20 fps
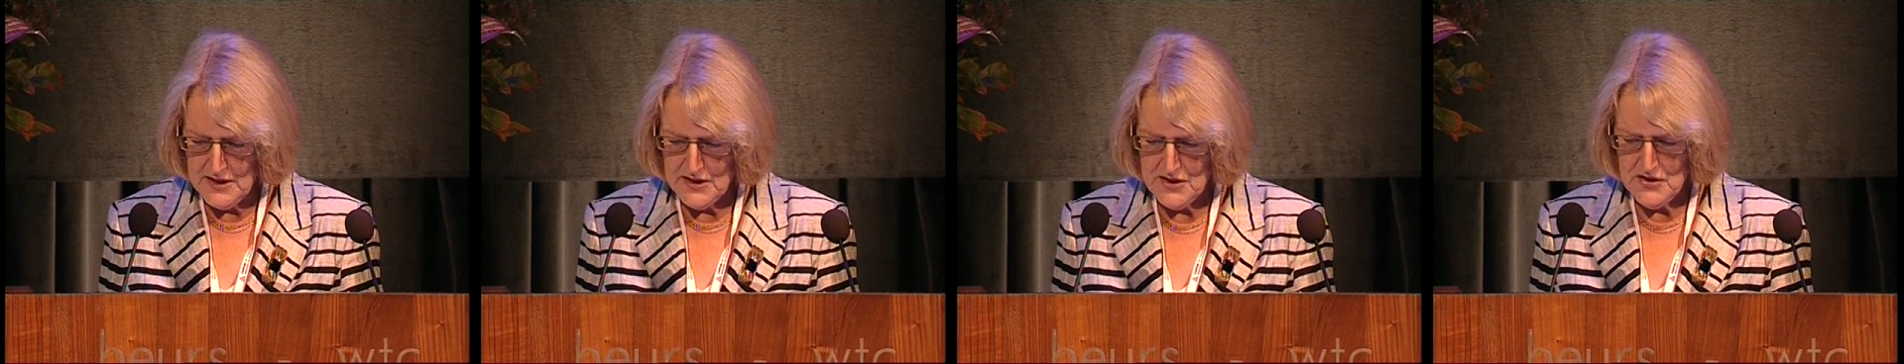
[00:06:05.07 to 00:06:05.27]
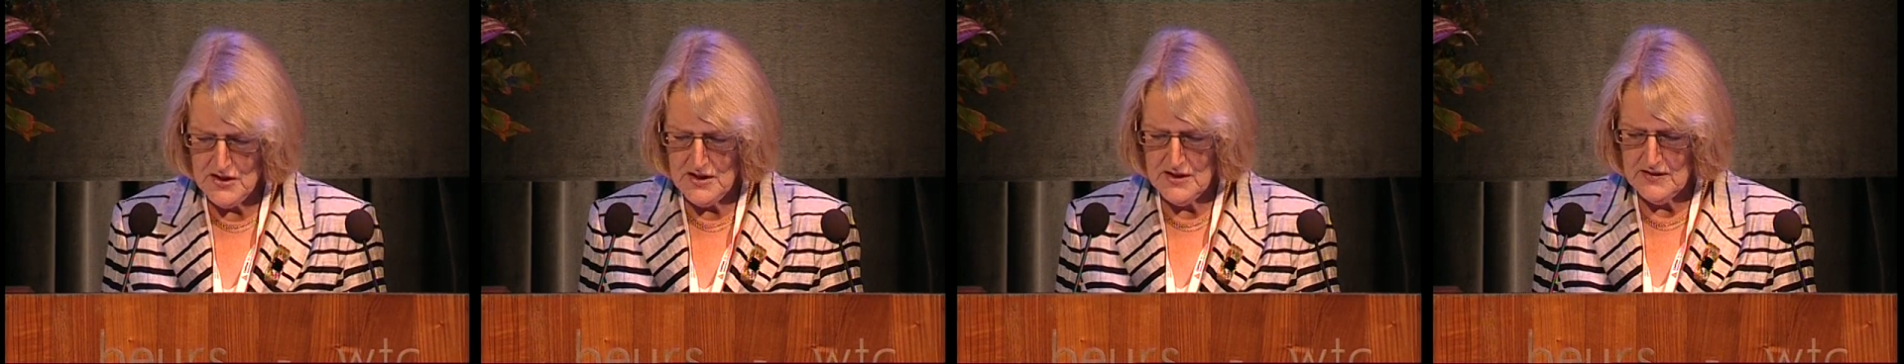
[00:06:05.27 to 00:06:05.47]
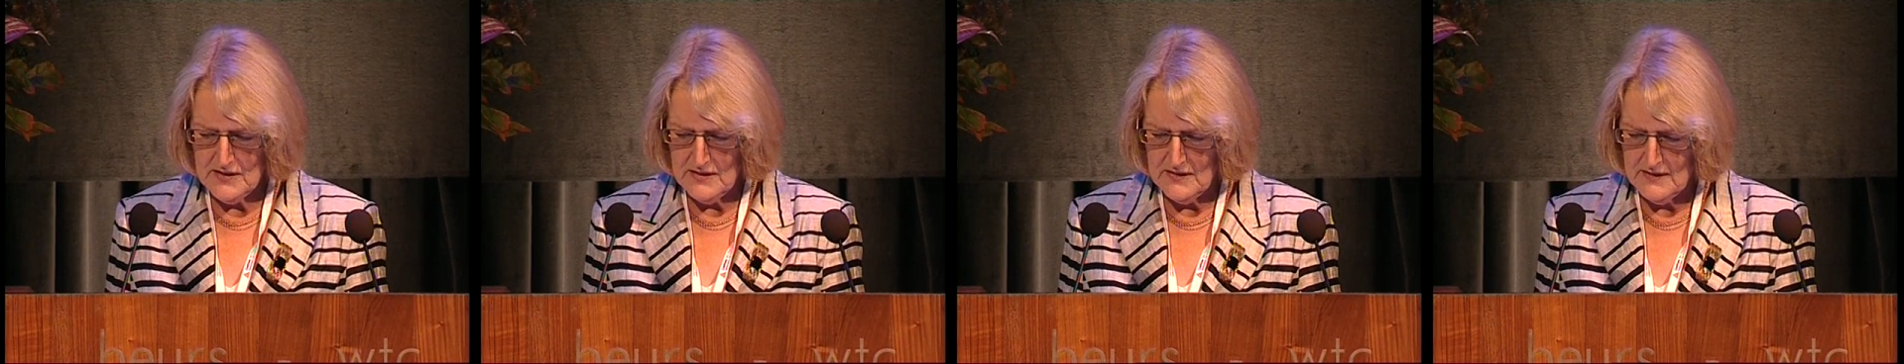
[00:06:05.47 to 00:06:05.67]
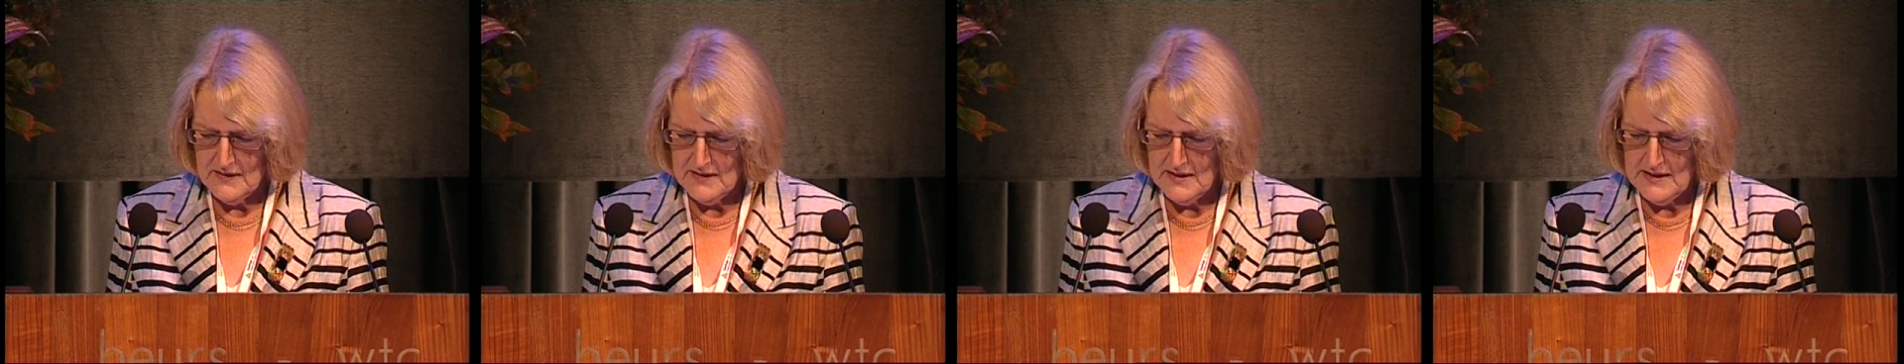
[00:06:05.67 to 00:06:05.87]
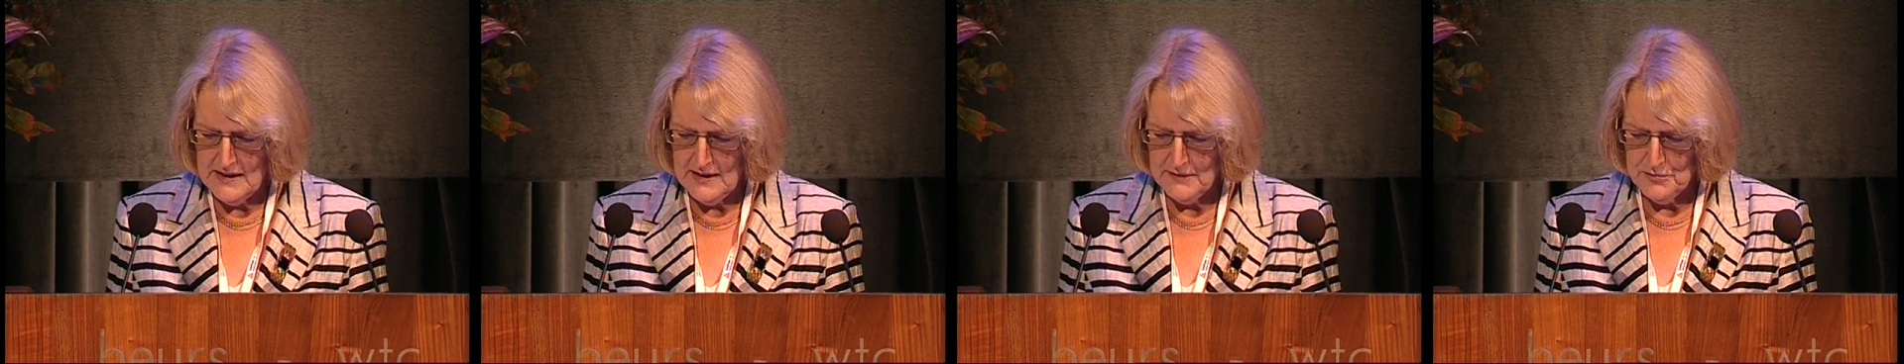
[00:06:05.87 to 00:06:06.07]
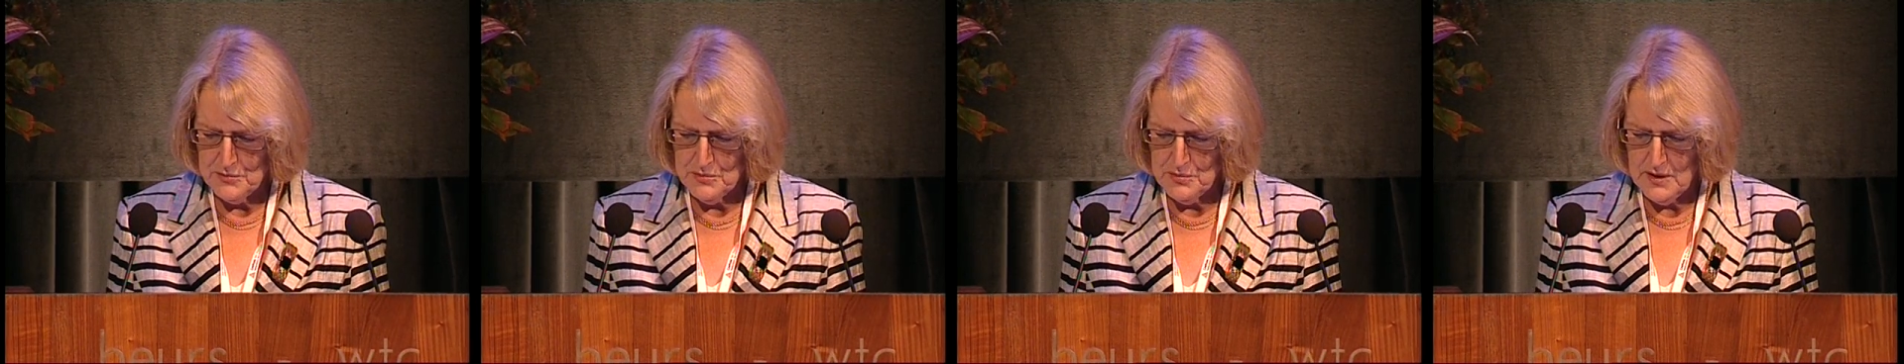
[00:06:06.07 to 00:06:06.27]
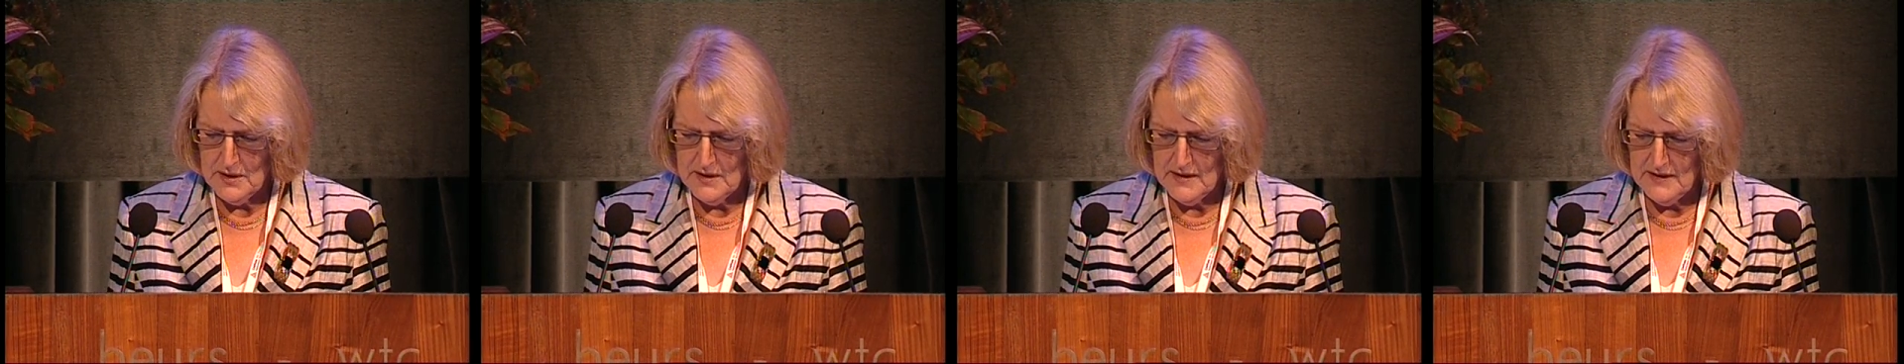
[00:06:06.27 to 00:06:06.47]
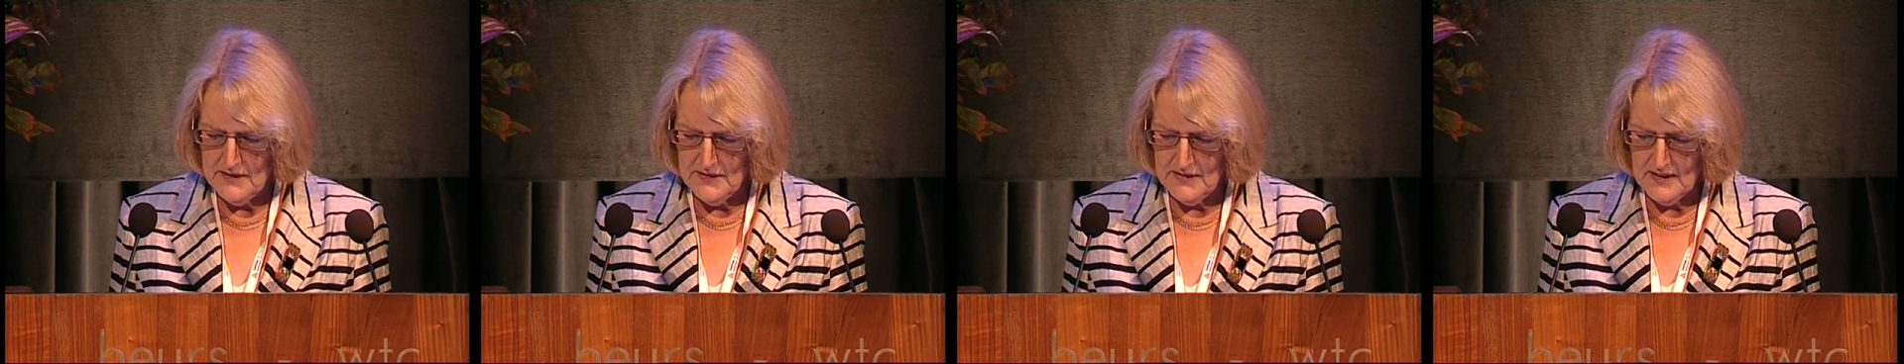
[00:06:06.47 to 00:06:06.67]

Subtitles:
sheets and sea level rise,